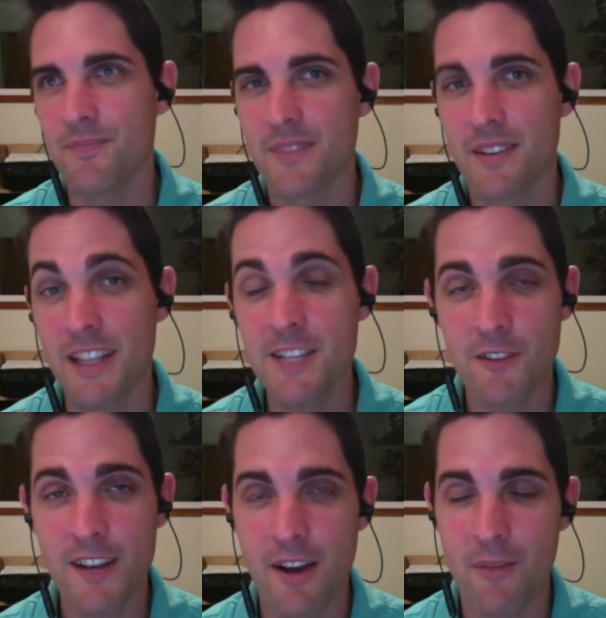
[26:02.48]
At least
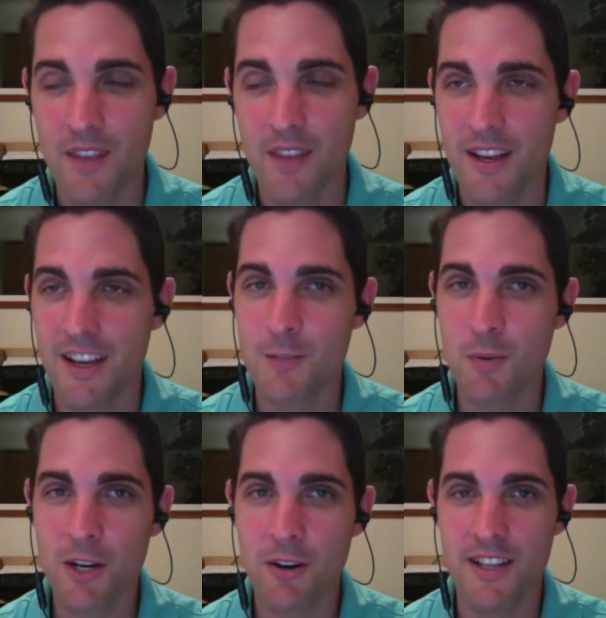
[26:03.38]
for now, it's
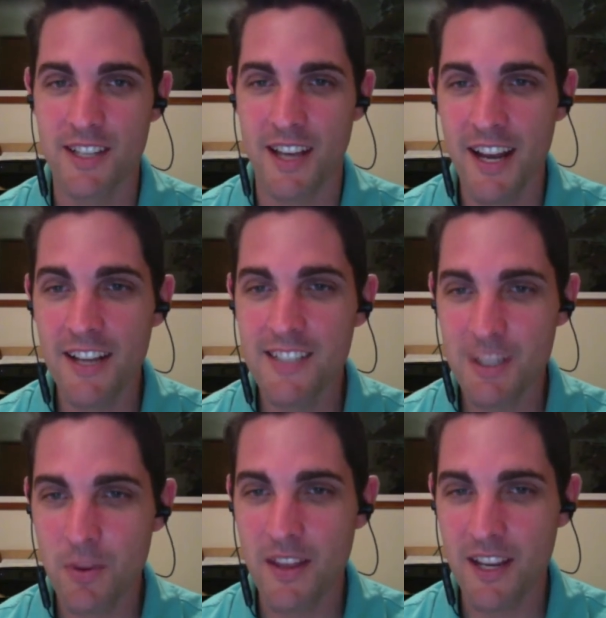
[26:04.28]
pretty crazy. And I could see
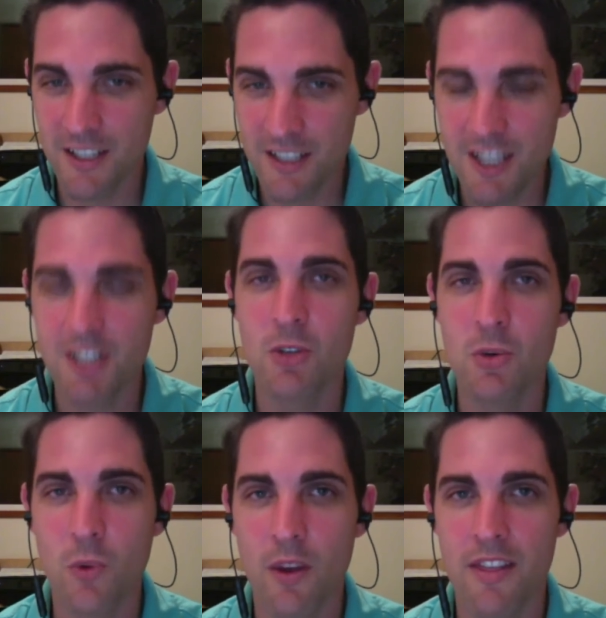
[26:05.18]
where they continue
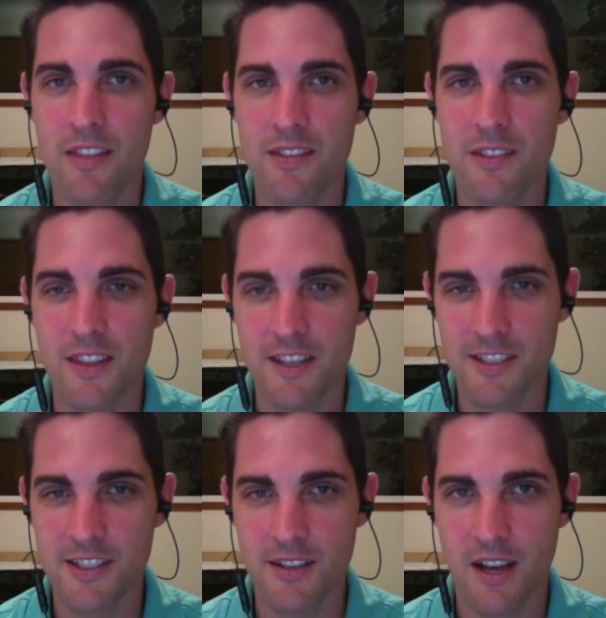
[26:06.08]
with
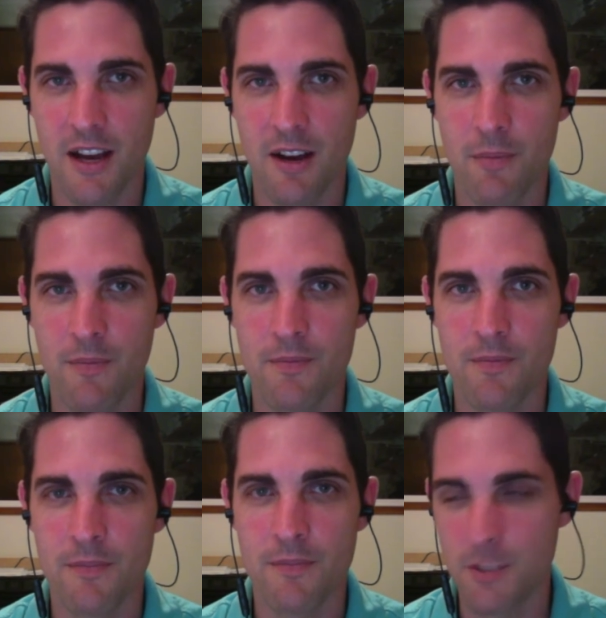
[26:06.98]
this
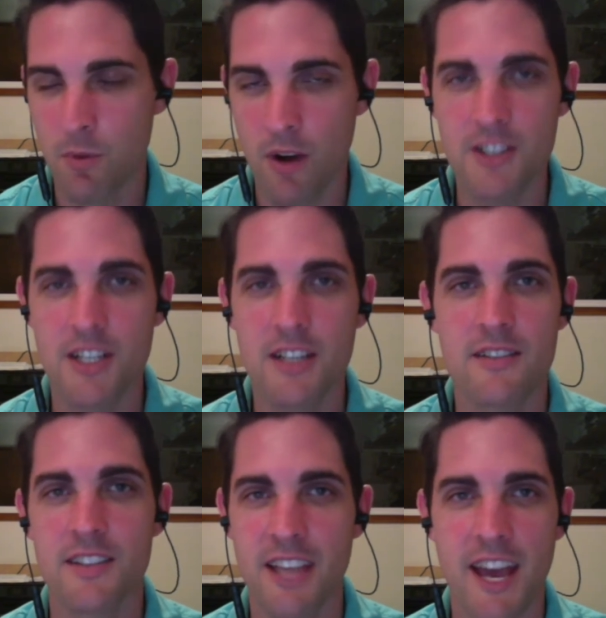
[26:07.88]
this project,
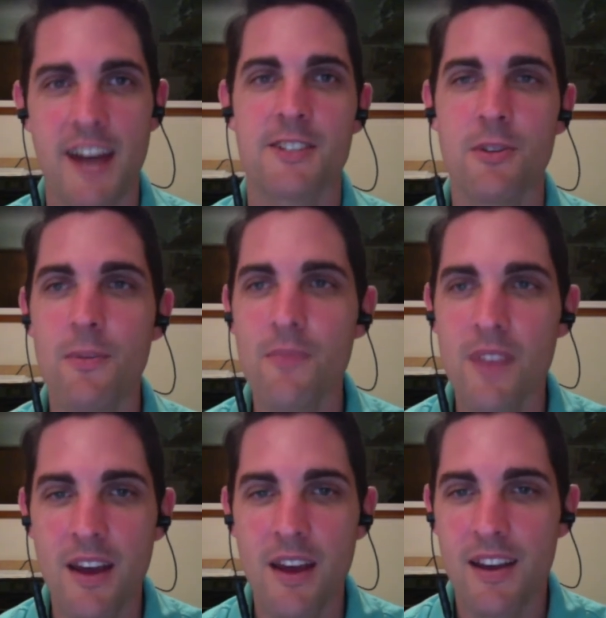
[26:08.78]
this castle,
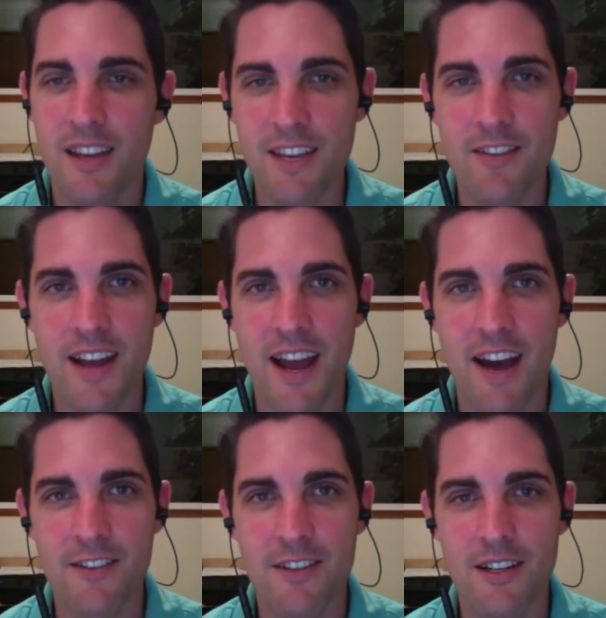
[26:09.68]
even
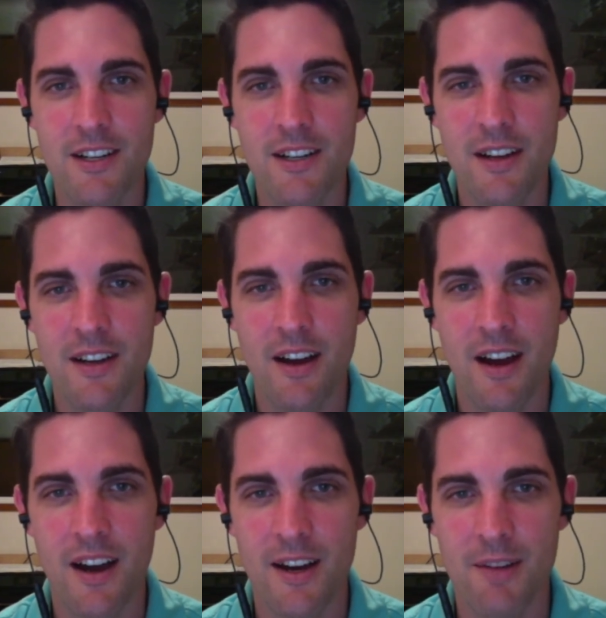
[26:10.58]
after
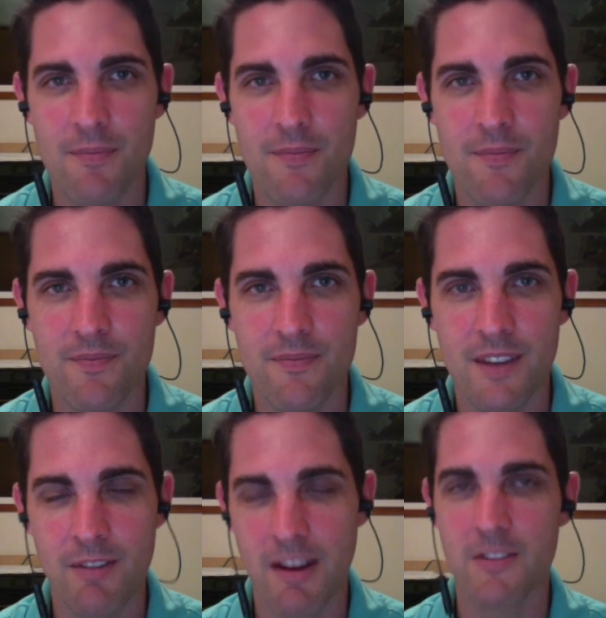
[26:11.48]

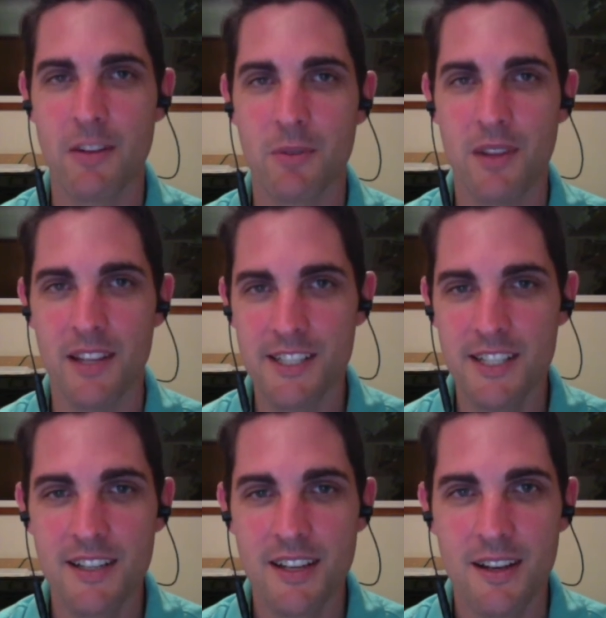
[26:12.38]
they release
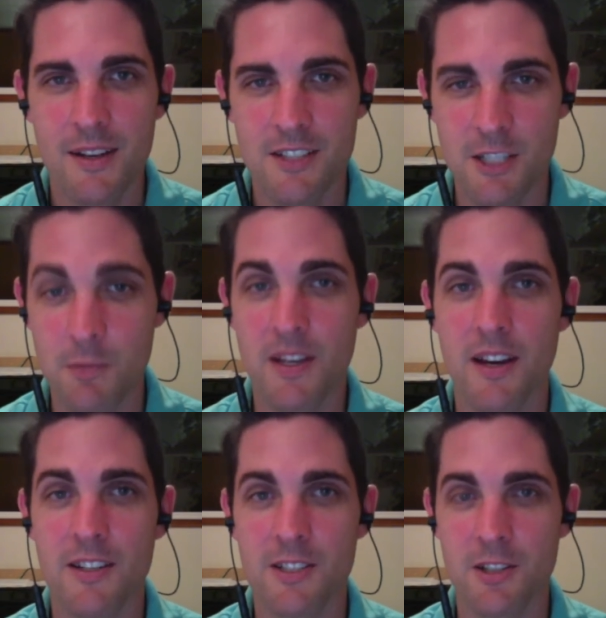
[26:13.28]
it, just
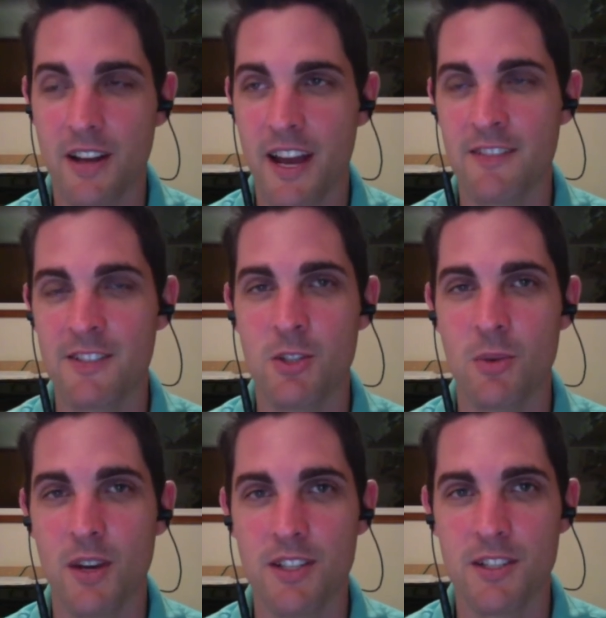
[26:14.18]
because they're going to have
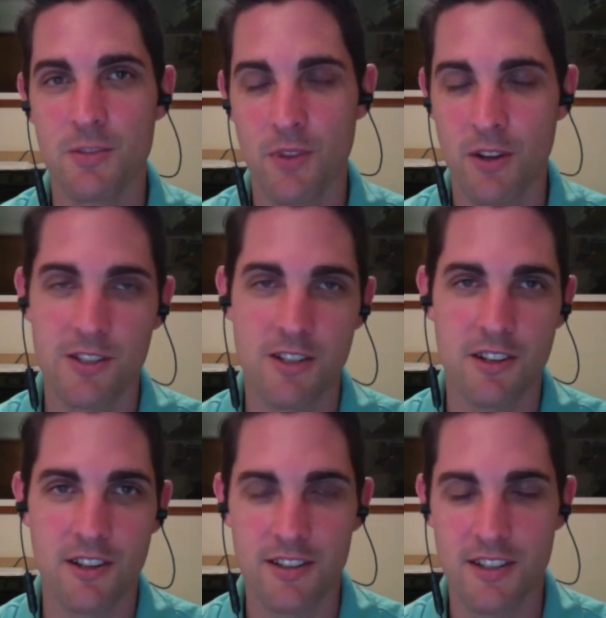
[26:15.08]
situations where they're going to start to
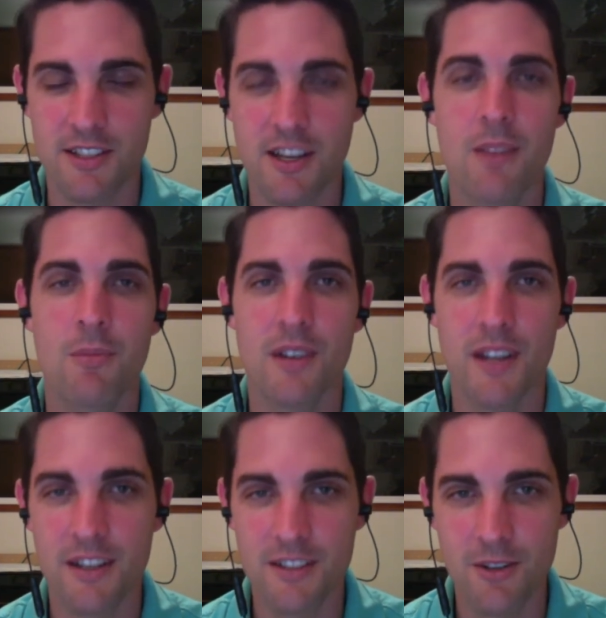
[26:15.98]
collect a ton more
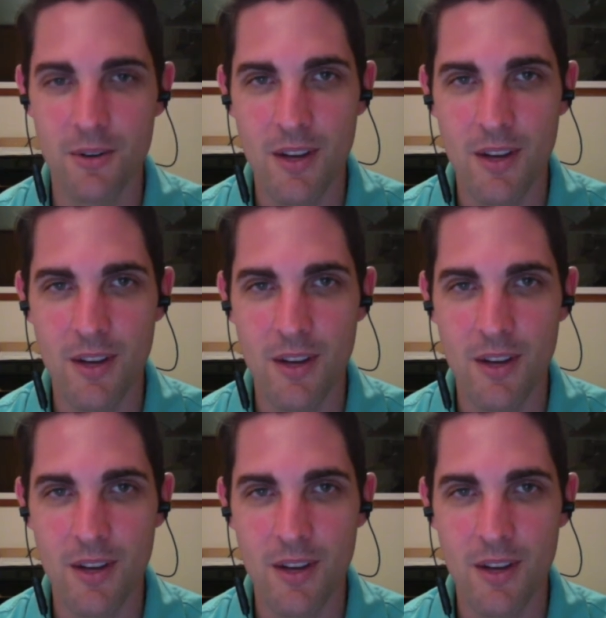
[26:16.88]
data too.